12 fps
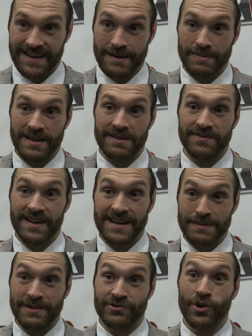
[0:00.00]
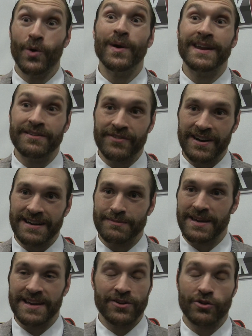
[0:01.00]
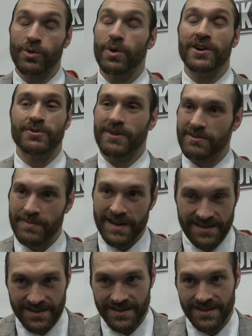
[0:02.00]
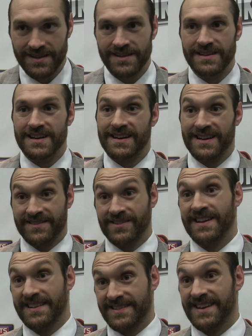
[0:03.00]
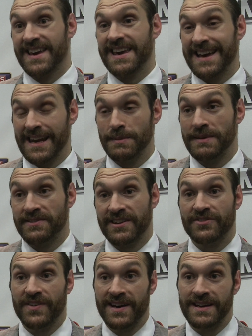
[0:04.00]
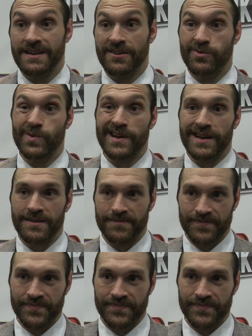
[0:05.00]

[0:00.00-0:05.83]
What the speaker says: And I believe Vladimir's already afraid of me. You don't know what to expect. And that's a key element to this fight of winning.